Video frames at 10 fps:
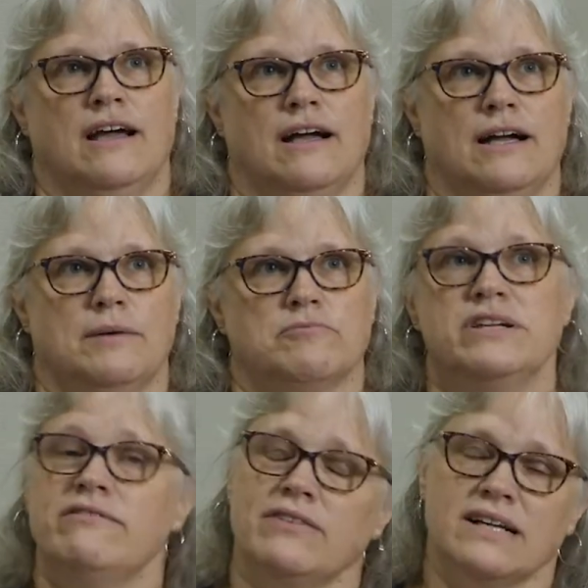
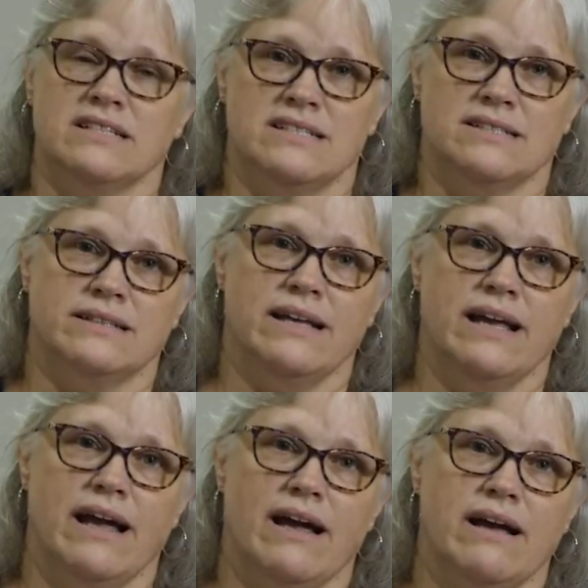reflexes that they
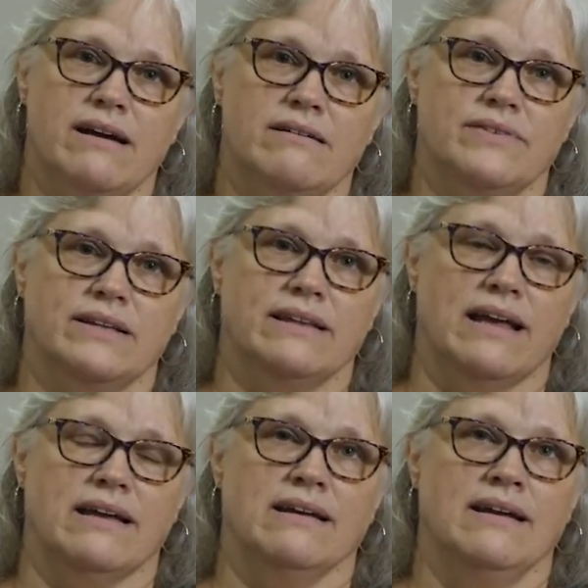have, and
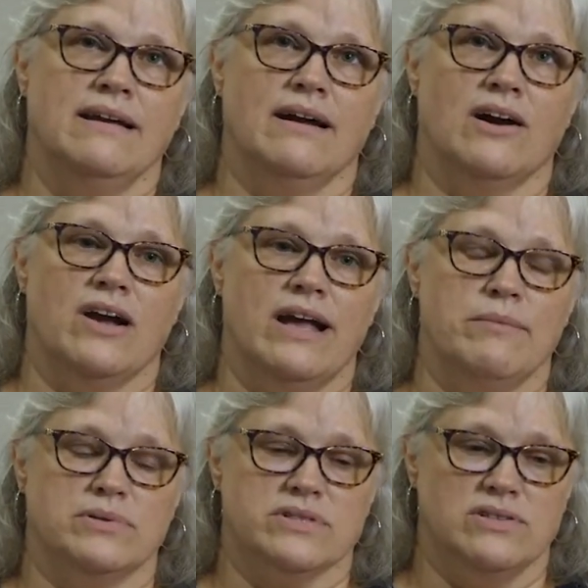they are
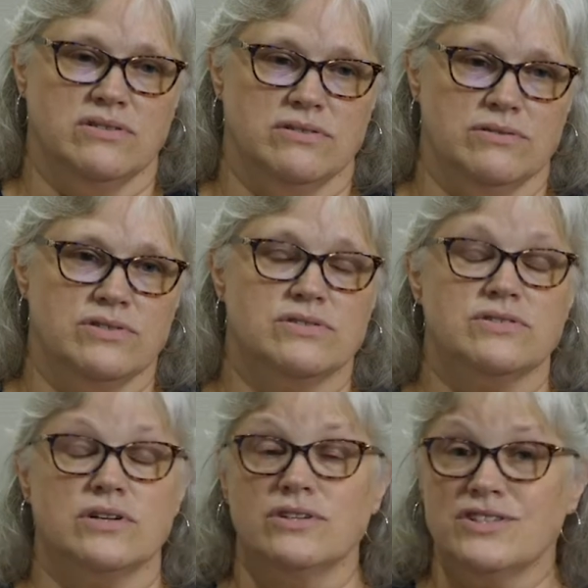able to
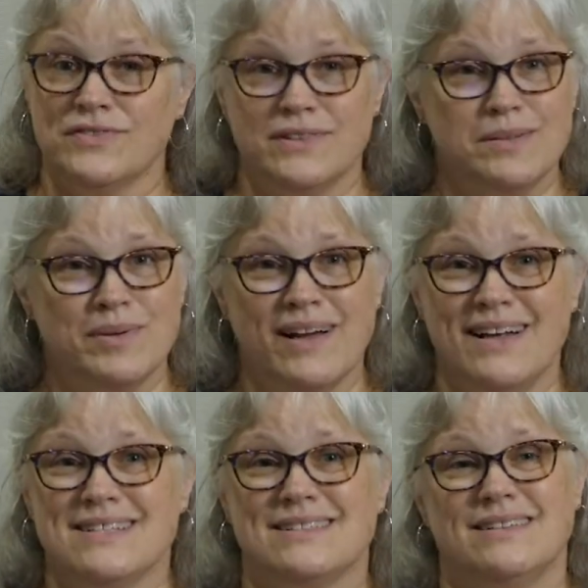search for the
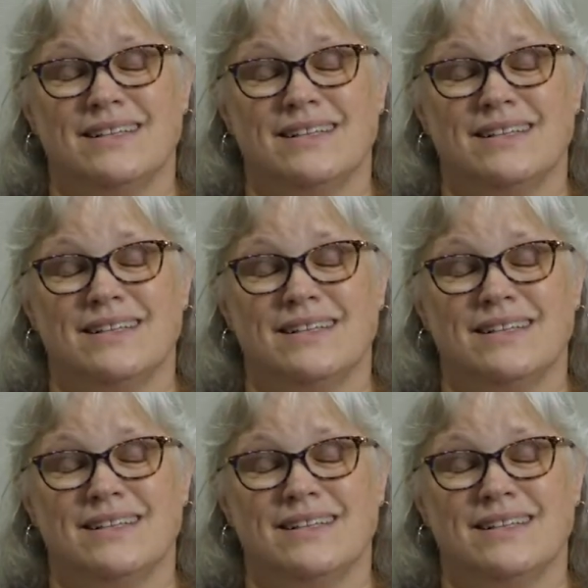breast.